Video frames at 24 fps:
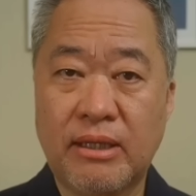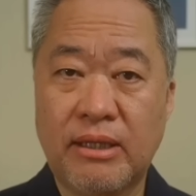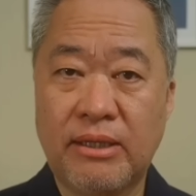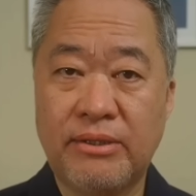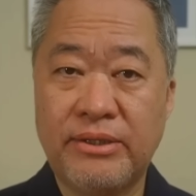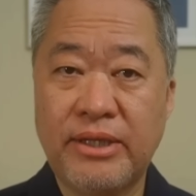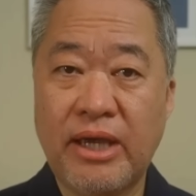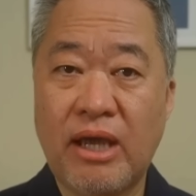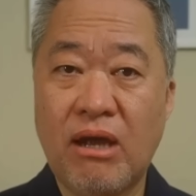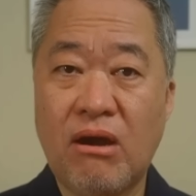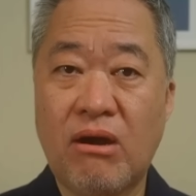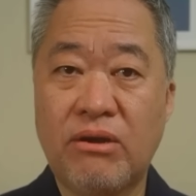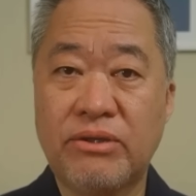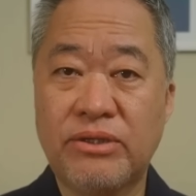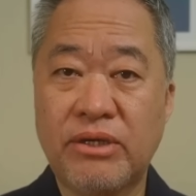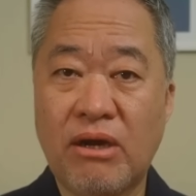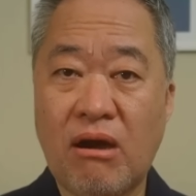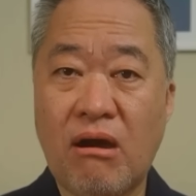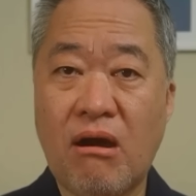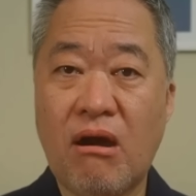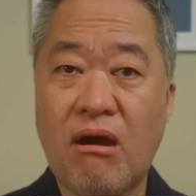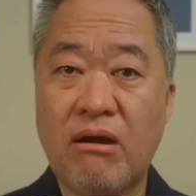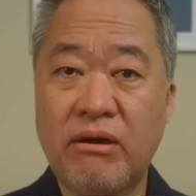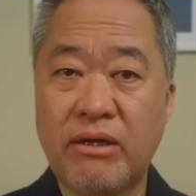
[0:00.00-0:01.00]
They are the
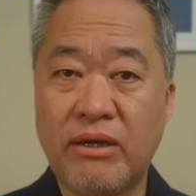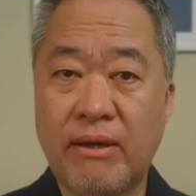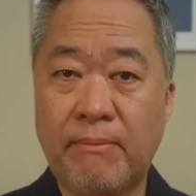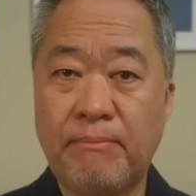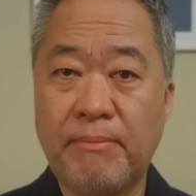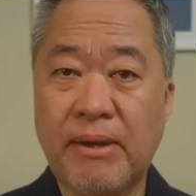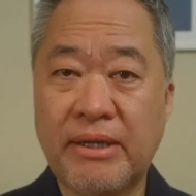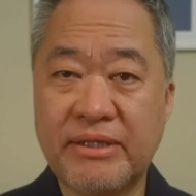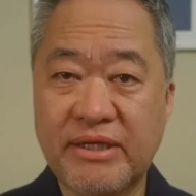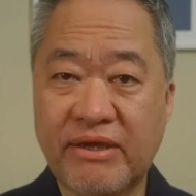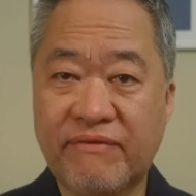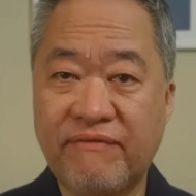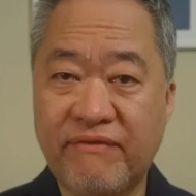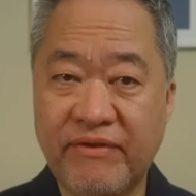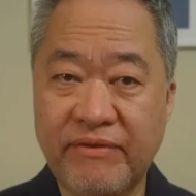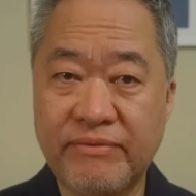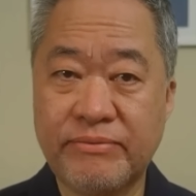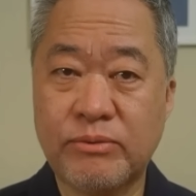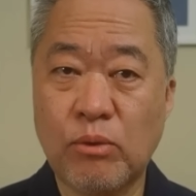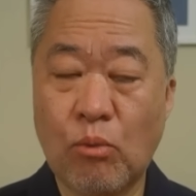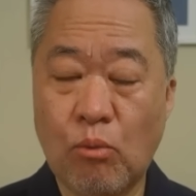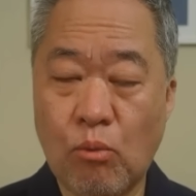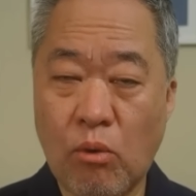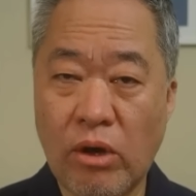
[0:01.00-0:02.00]
heart of Patek
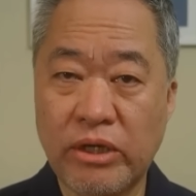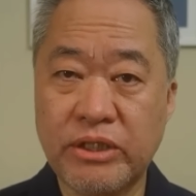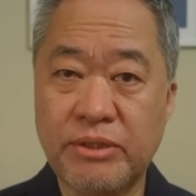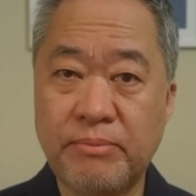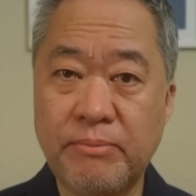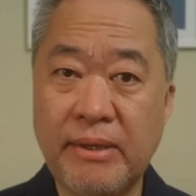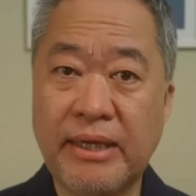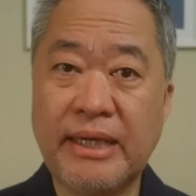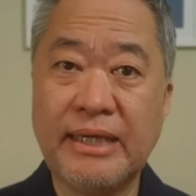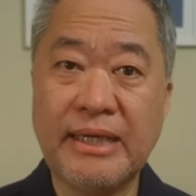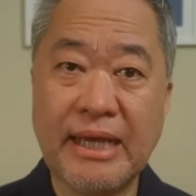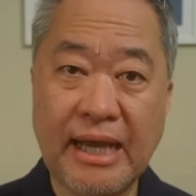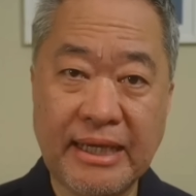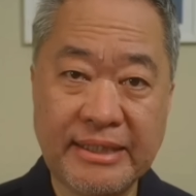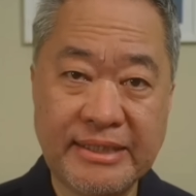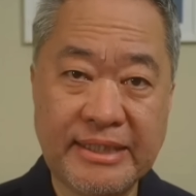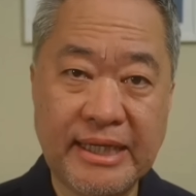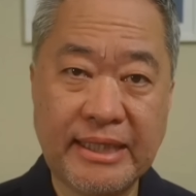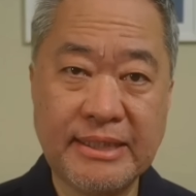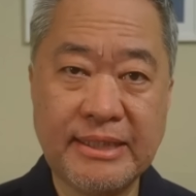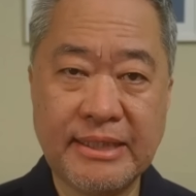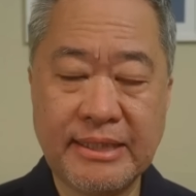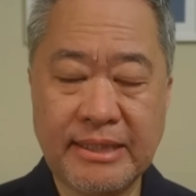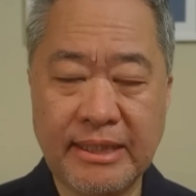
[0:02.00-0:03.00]
Philippe's watchmaking
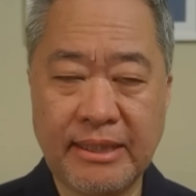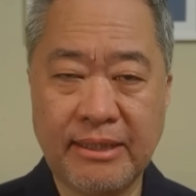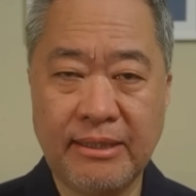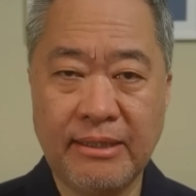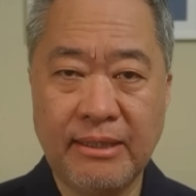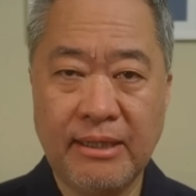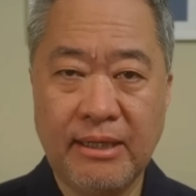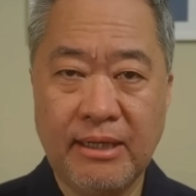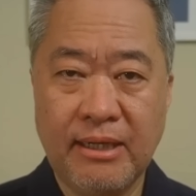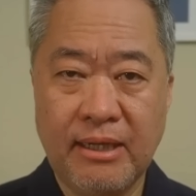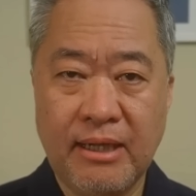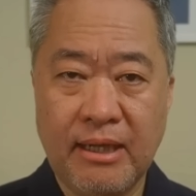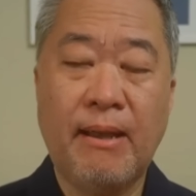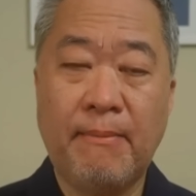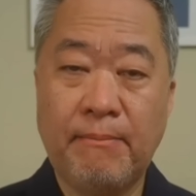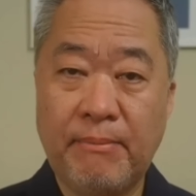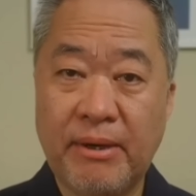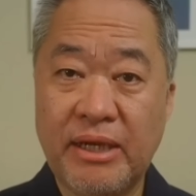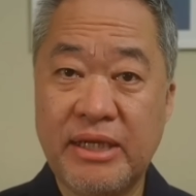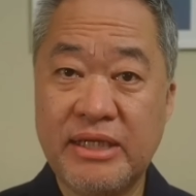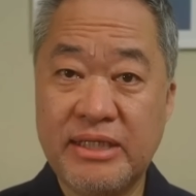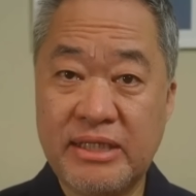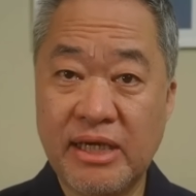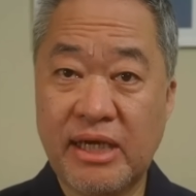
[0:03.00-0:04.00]
identity.
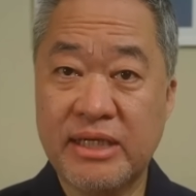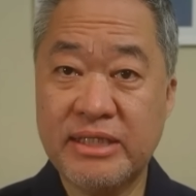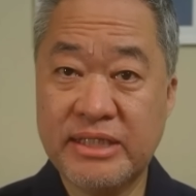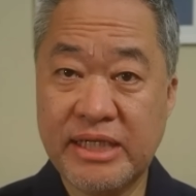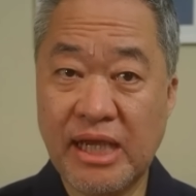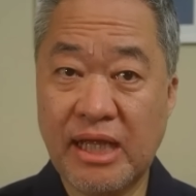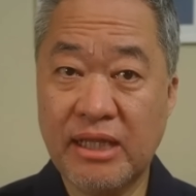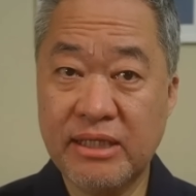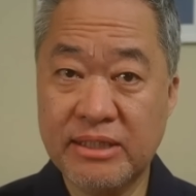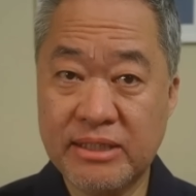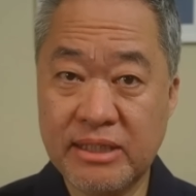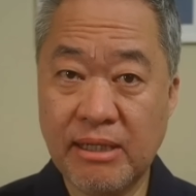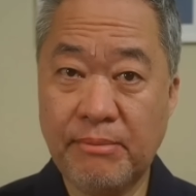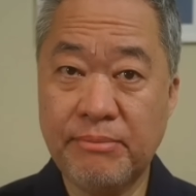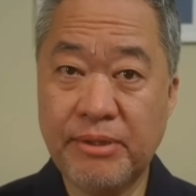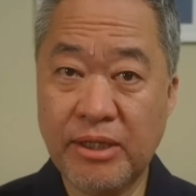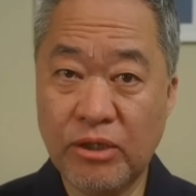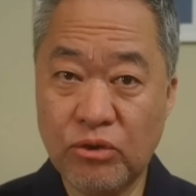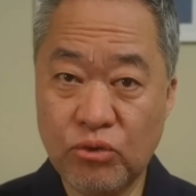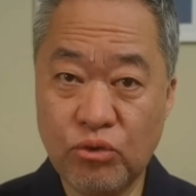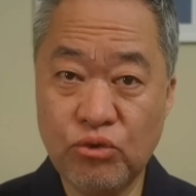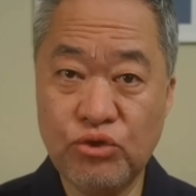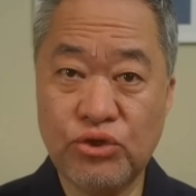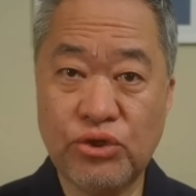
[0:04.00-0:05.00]
But it does tell us something
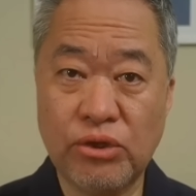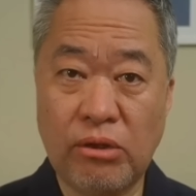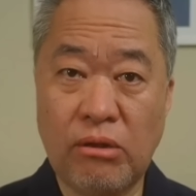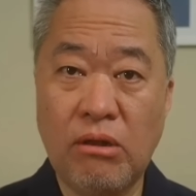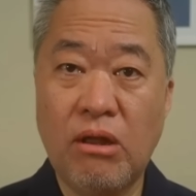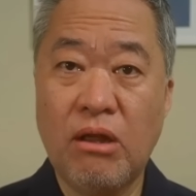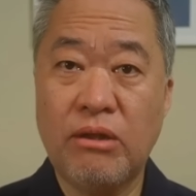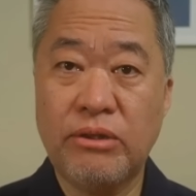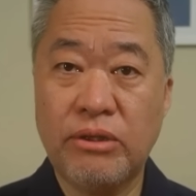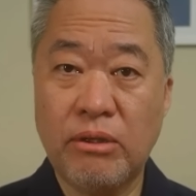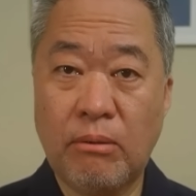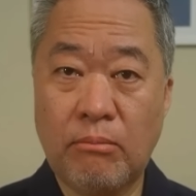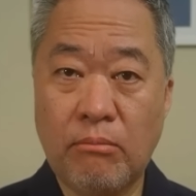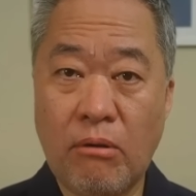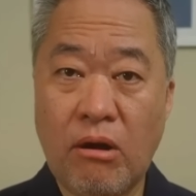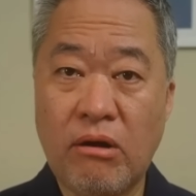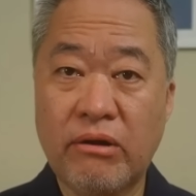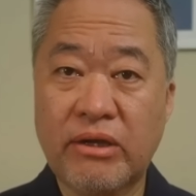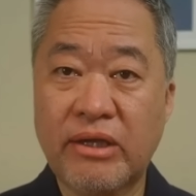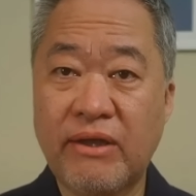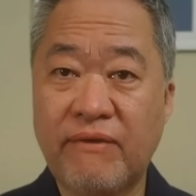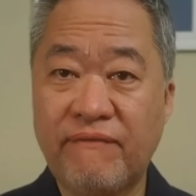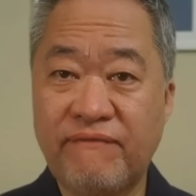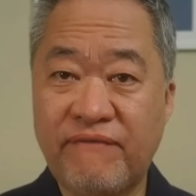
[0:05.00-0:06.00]
crucial. The
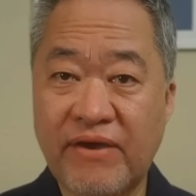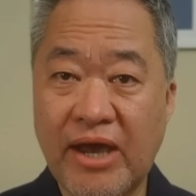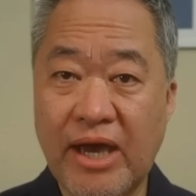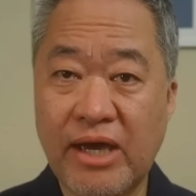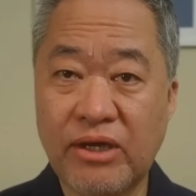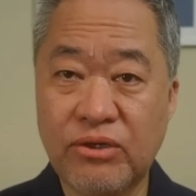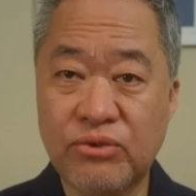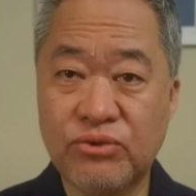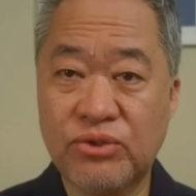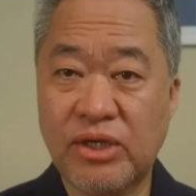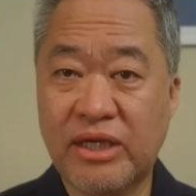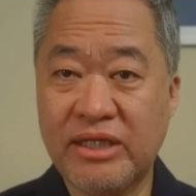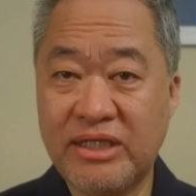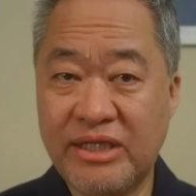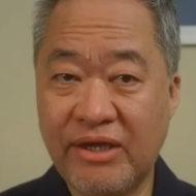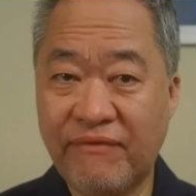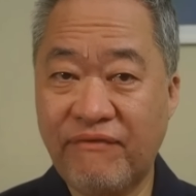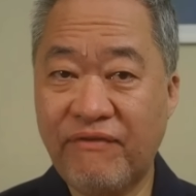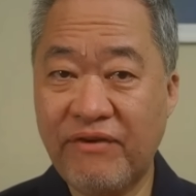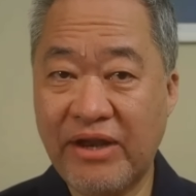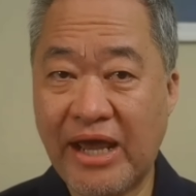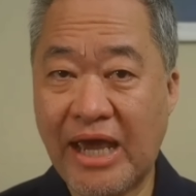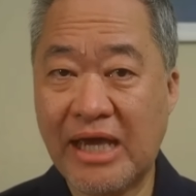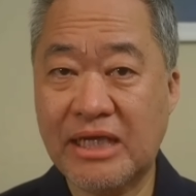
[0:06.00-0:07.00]
market values
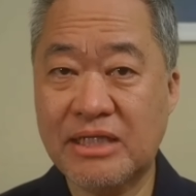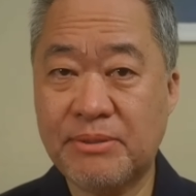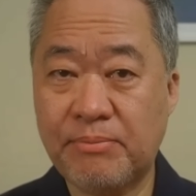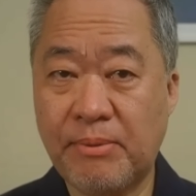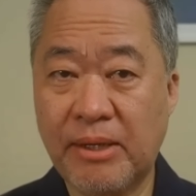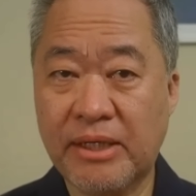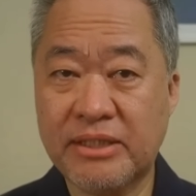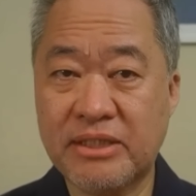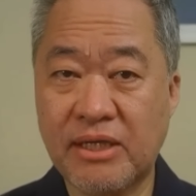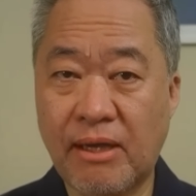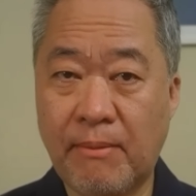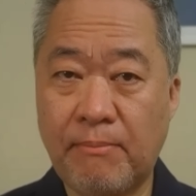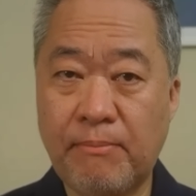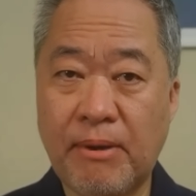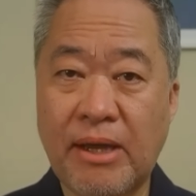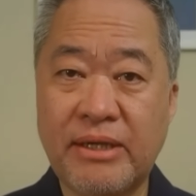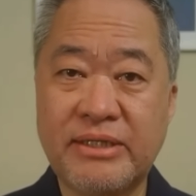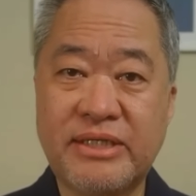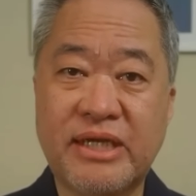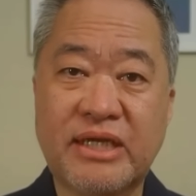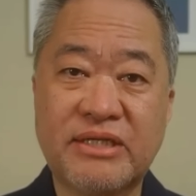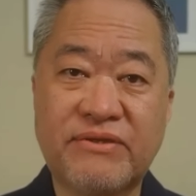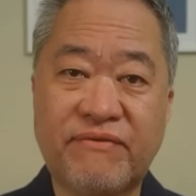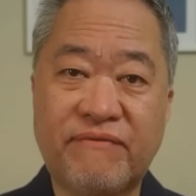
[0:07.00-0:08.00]
different aspects of
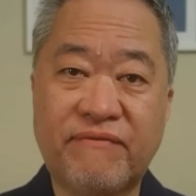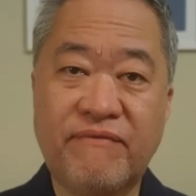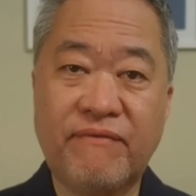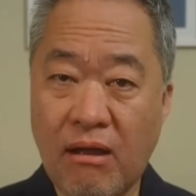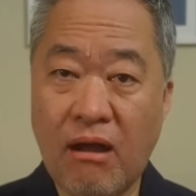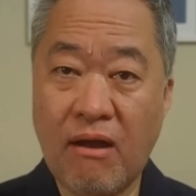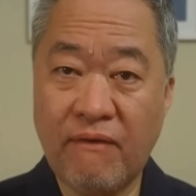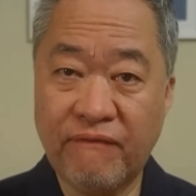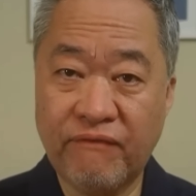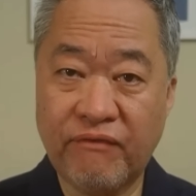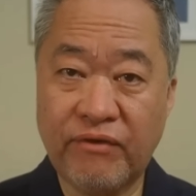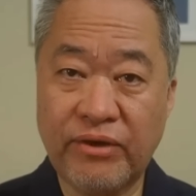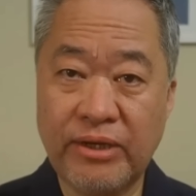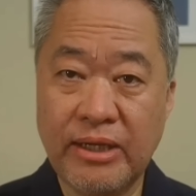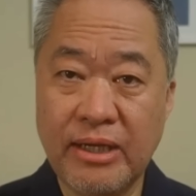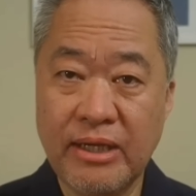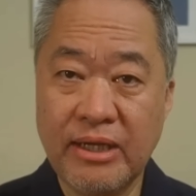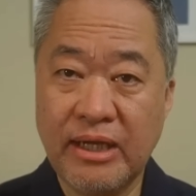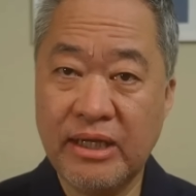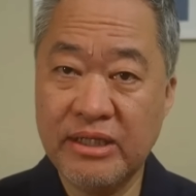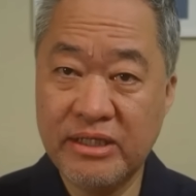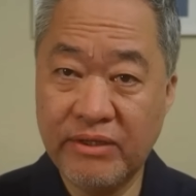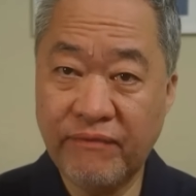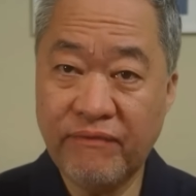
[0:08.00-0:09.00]
Patek's offering
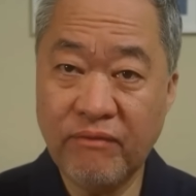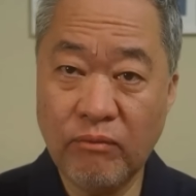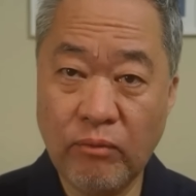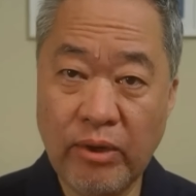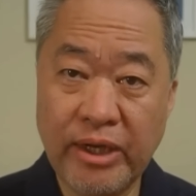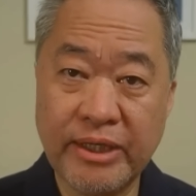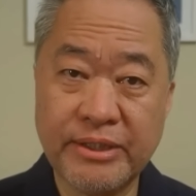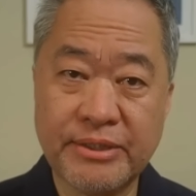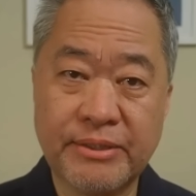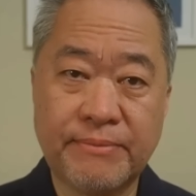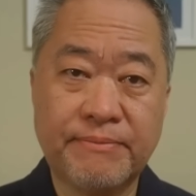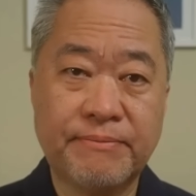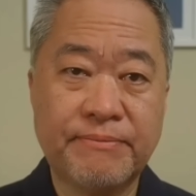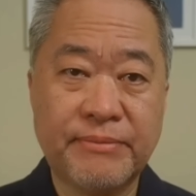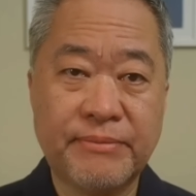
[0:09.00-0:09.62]
in different ways.